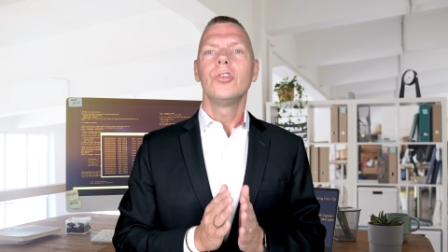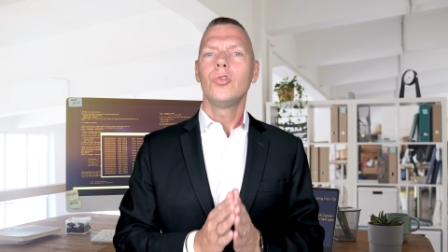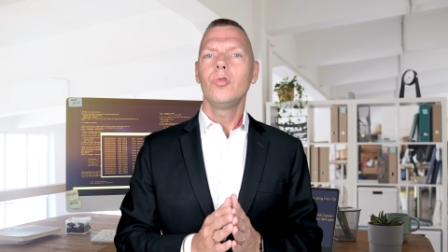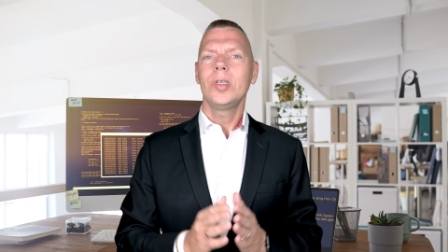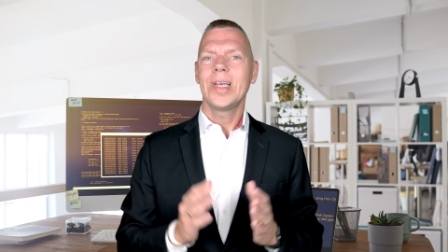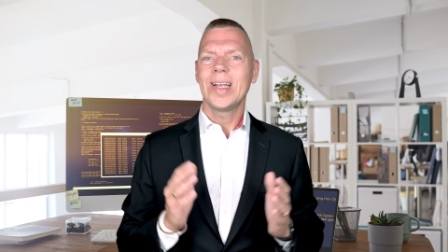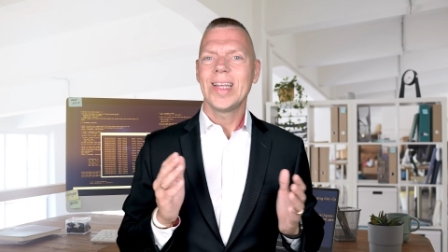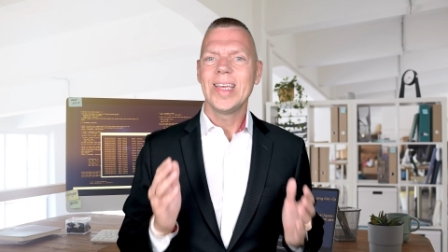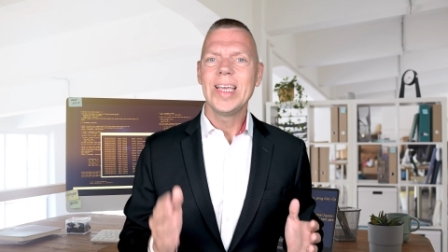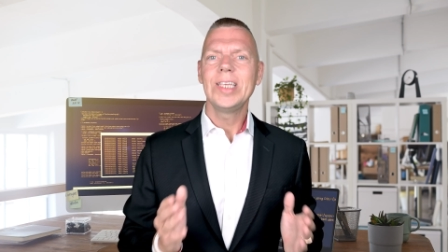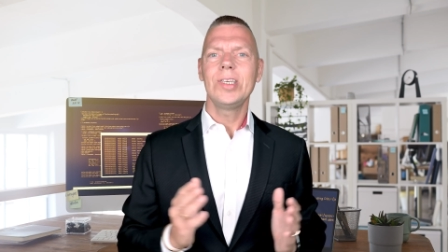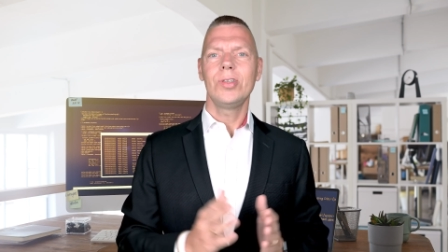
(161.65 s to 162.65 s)
choosing an
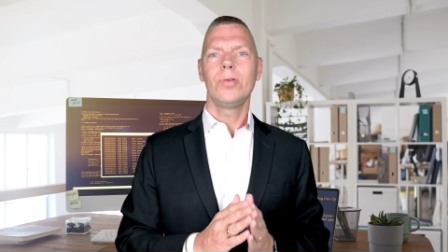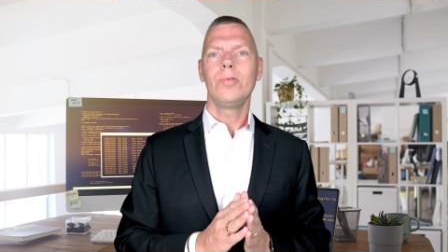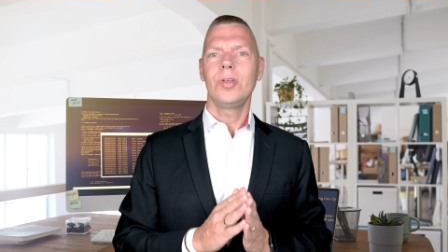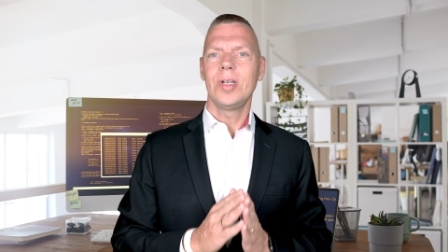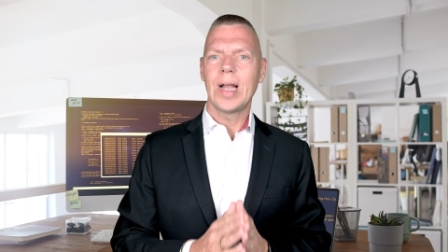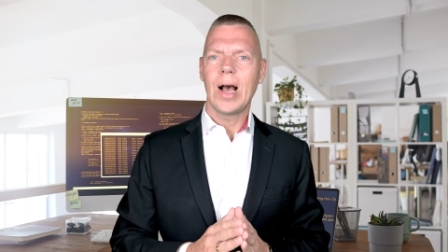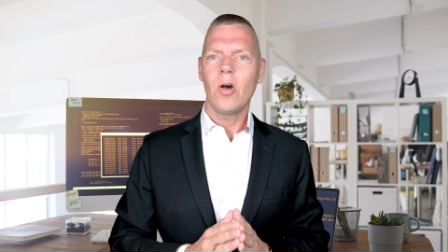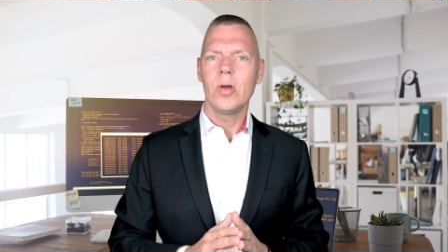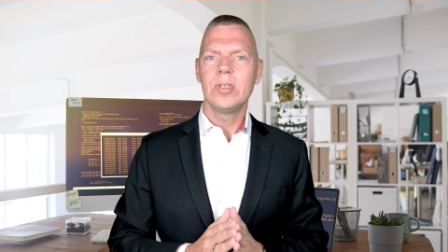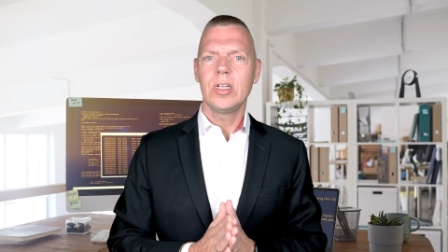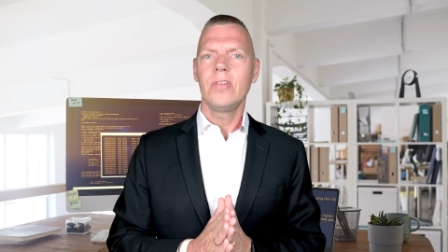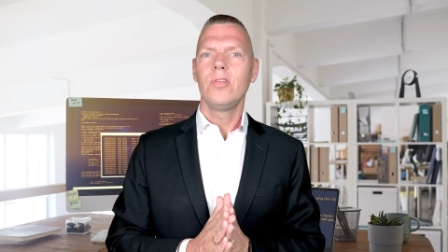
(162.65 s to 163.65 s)
easy solution now
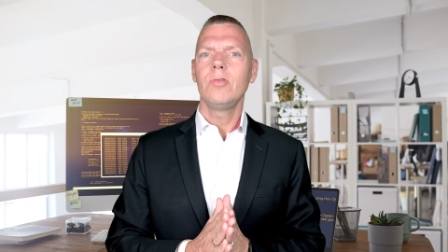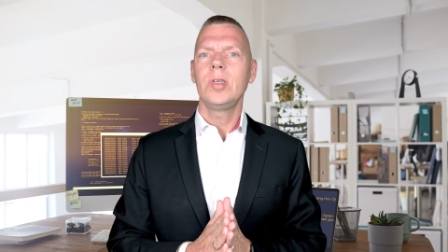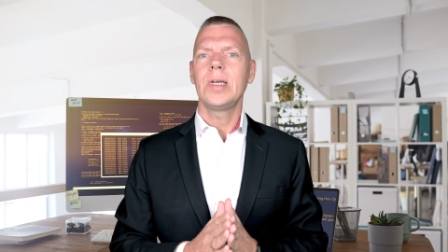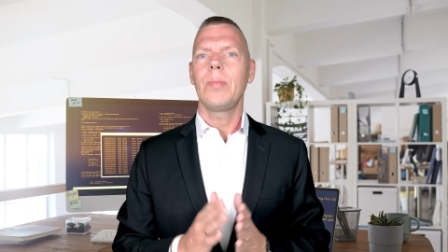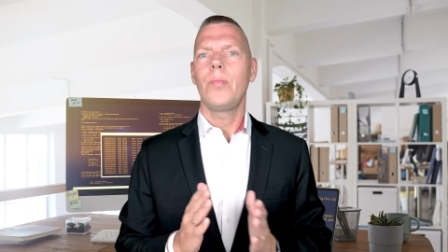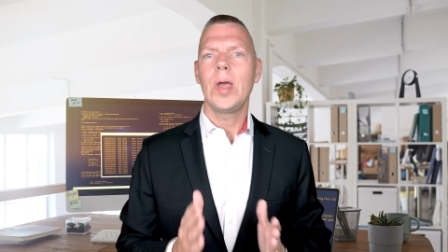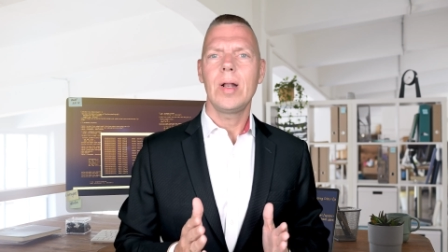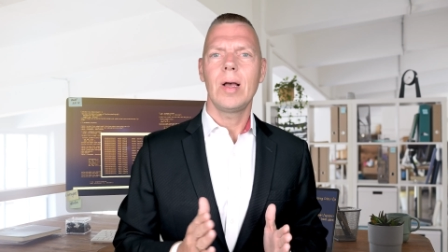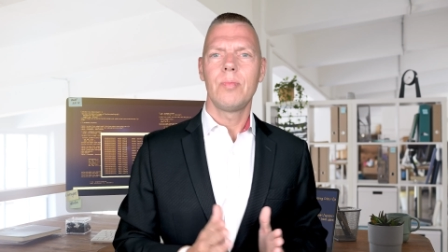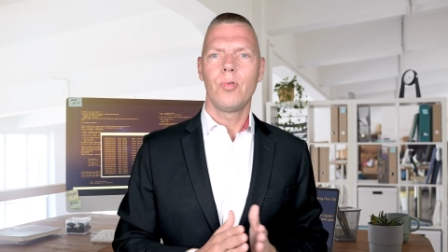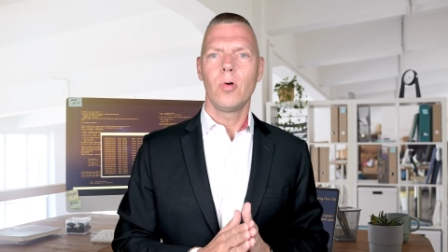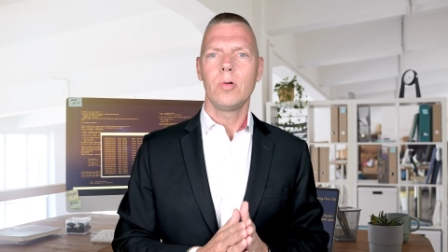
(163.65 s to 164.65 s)
instead of using a better
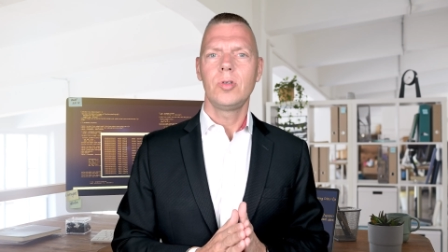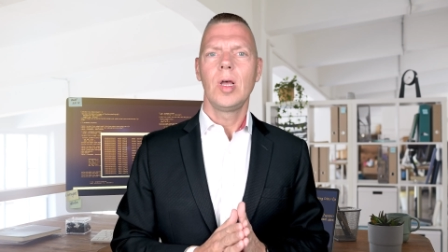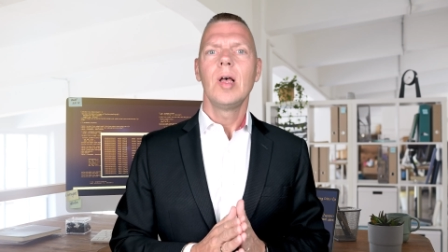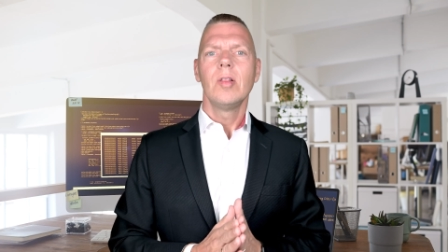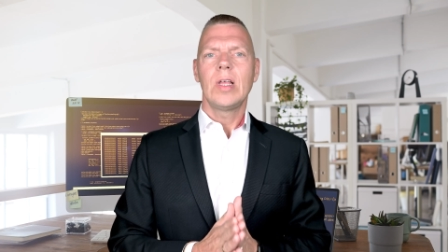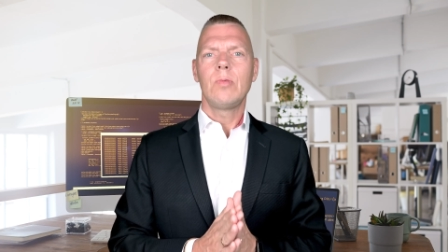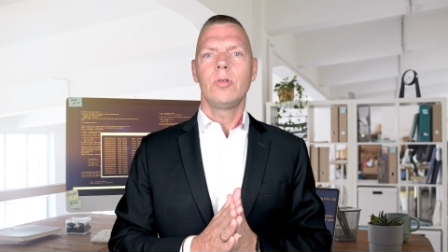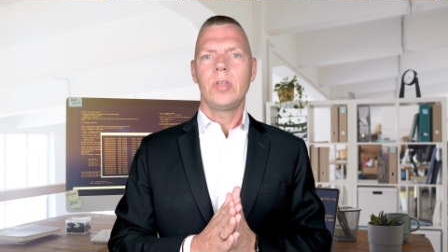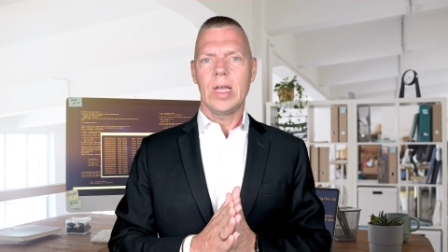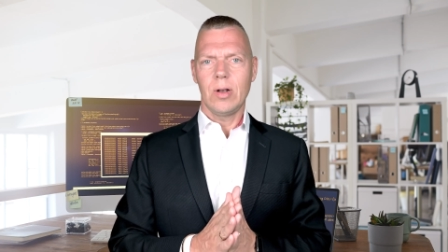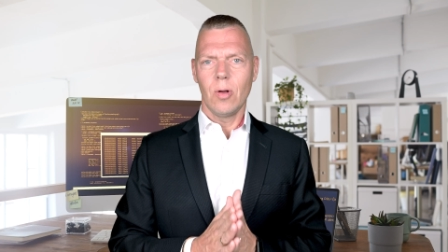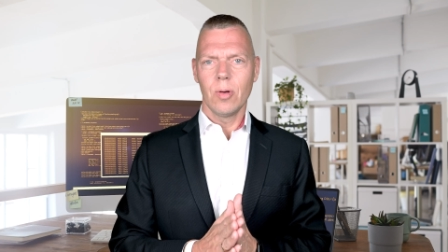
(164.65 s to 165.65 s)
approach that would
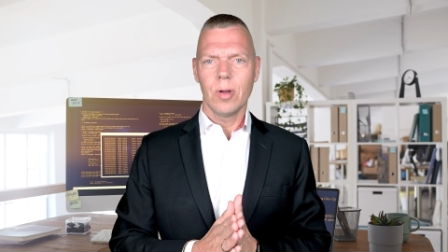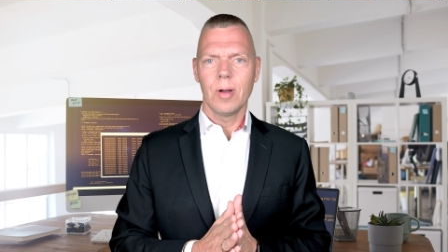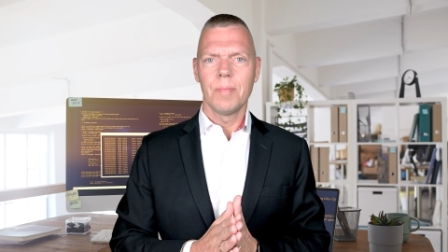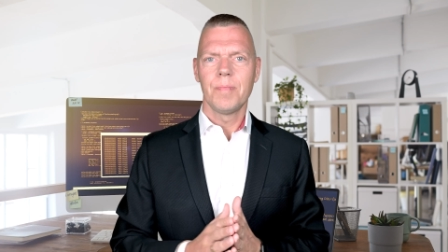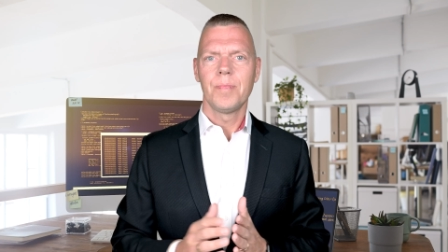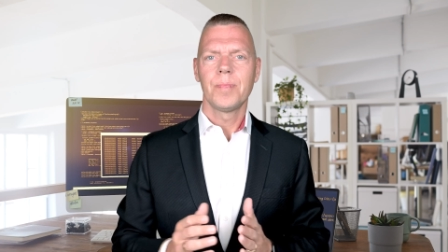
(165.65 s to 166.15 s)
take longer.